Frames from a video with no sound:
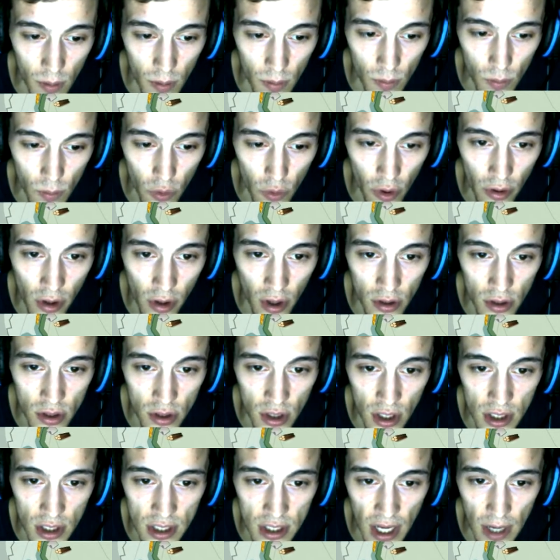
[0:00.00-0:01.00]
Morocco is
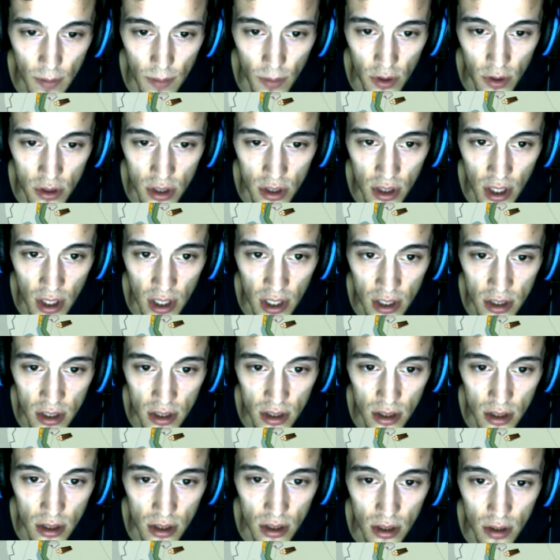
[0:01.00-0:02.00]
going to take most of
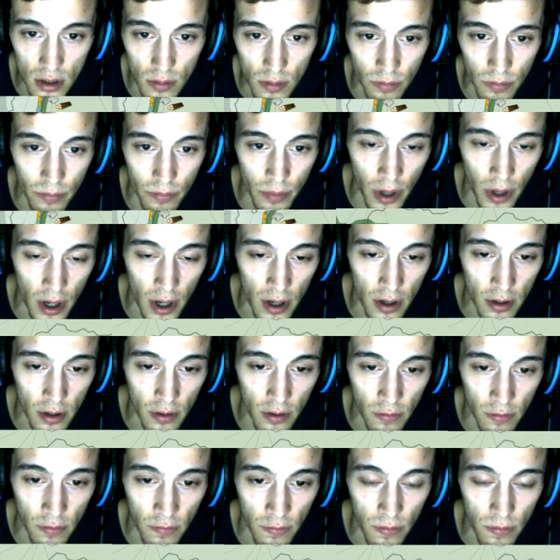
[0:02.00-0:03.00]
this part
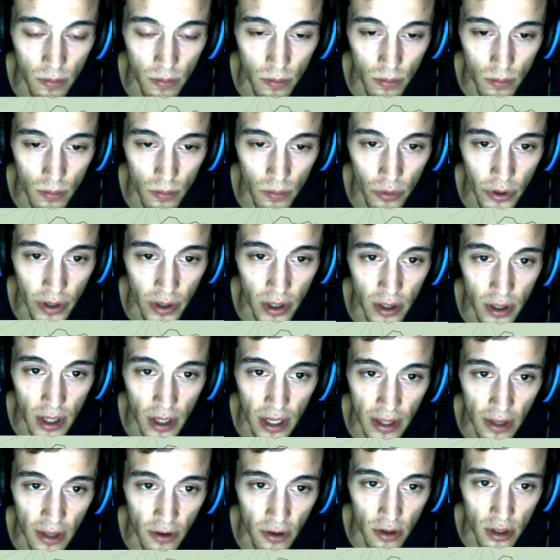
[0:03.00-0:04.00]
of Britain,
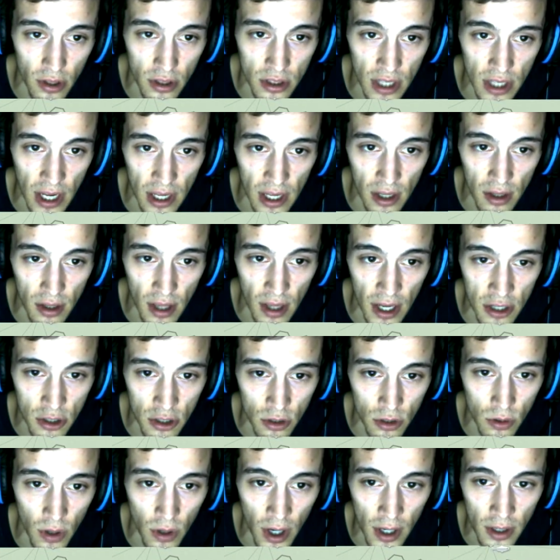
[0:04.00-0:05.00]
and they're going to take the
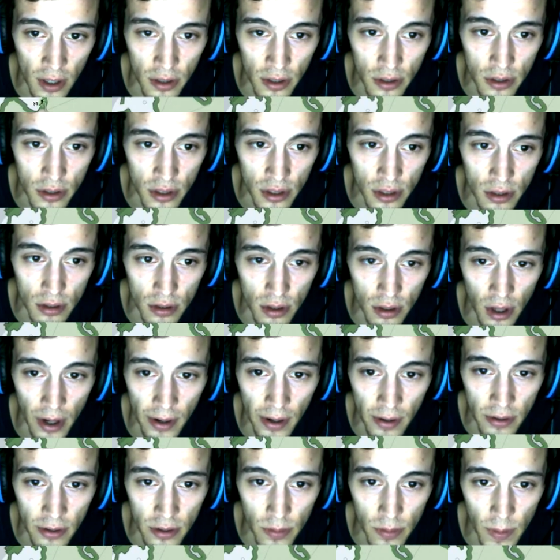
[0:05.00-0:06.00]
actual island and Ireland